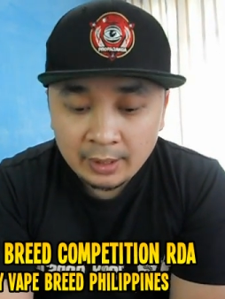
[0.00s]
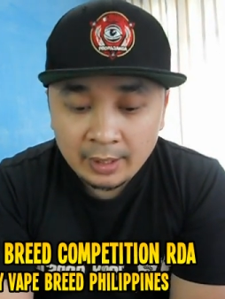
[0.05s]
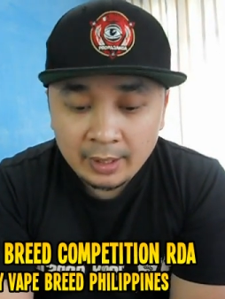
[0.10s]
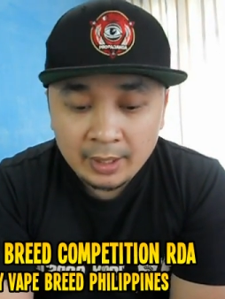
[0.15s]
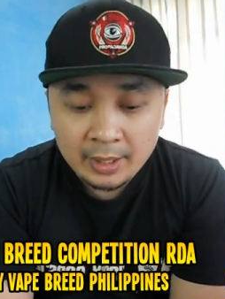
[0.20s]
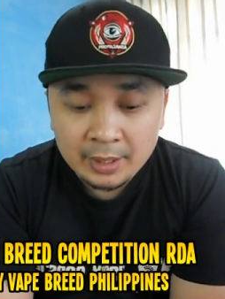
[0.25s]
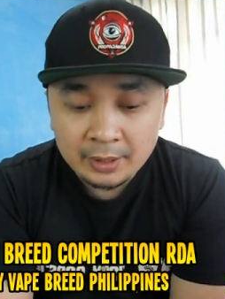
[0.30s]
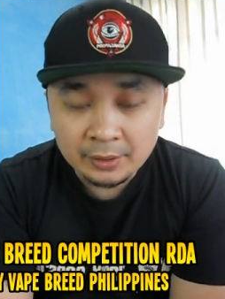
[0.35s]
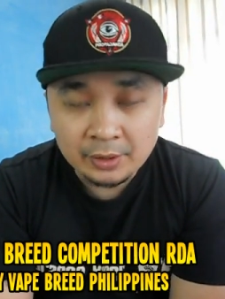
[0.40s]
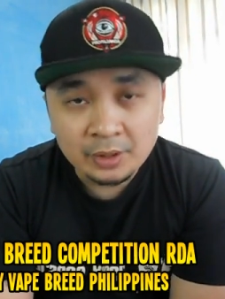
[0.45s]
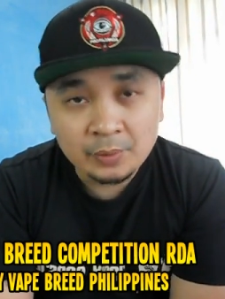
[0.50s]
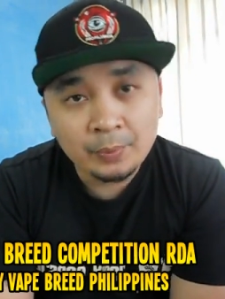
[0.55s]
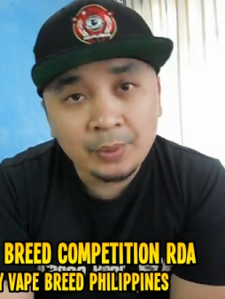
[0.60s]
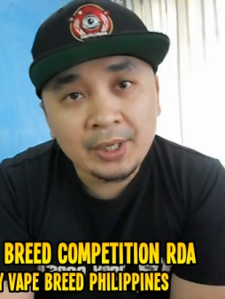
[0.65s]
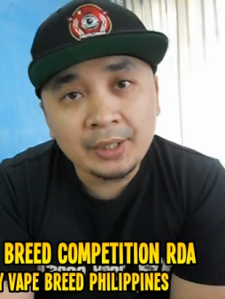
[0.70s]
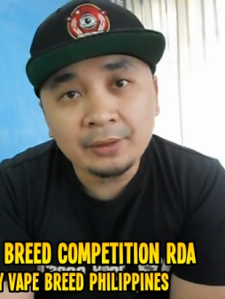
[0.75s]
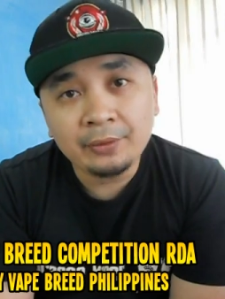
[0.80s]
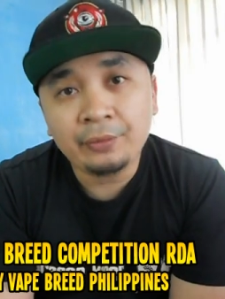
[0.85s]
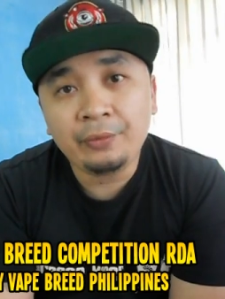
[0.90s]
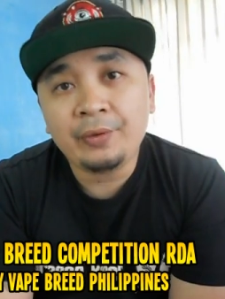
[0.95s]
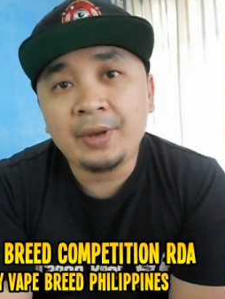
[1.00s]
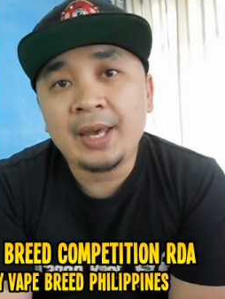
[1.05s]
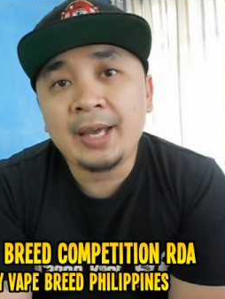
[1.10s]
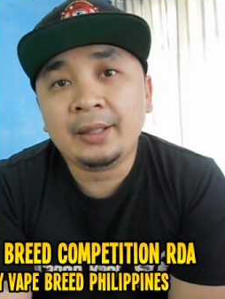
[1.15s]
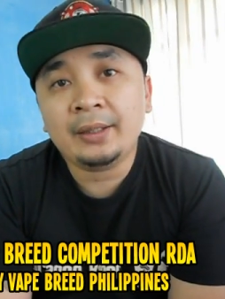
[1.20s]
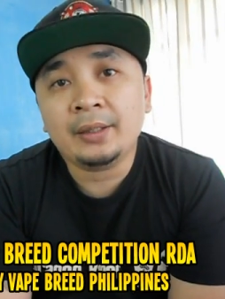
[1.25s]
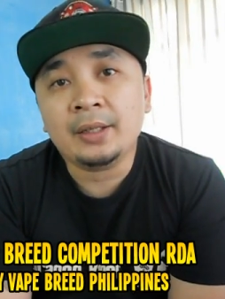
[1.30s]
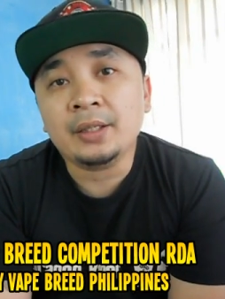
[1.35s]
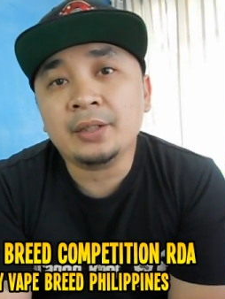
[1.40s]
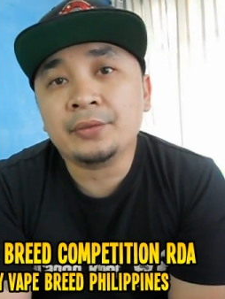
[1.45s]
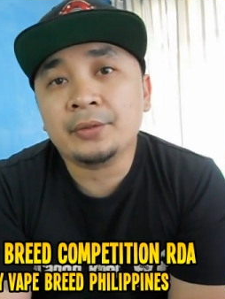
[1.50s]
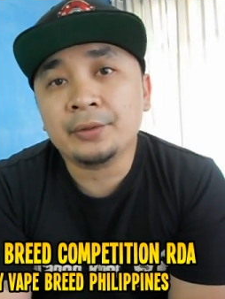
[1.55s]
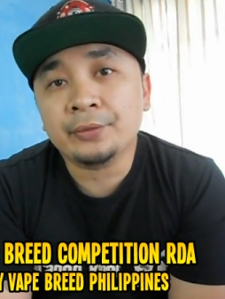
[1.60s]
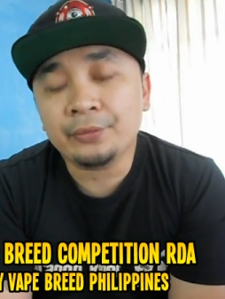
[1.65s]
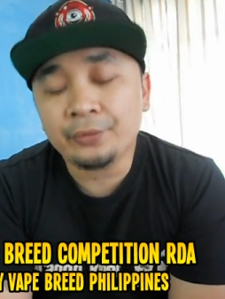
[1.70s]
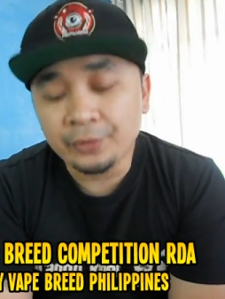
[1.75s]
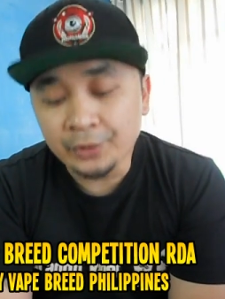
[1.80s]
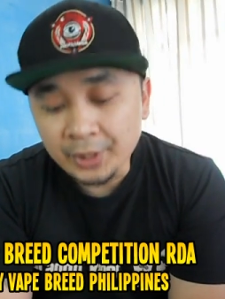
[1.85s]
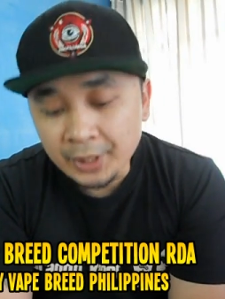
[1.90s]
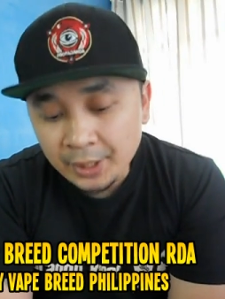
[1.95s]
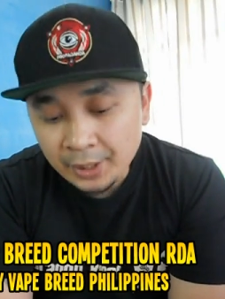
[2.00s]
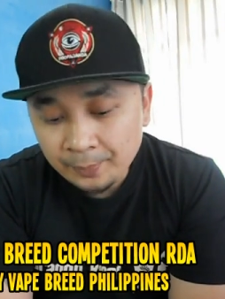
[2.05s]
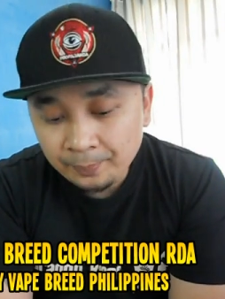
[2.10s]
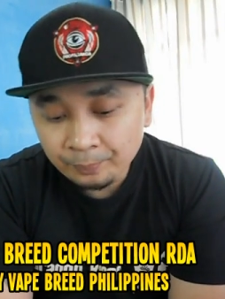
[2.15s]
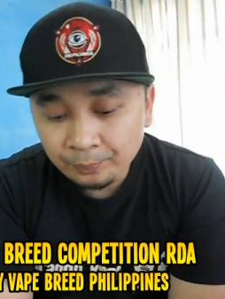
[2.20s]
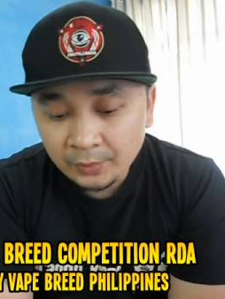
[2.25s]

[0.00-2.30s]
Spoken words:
and despite the fact that it's for free,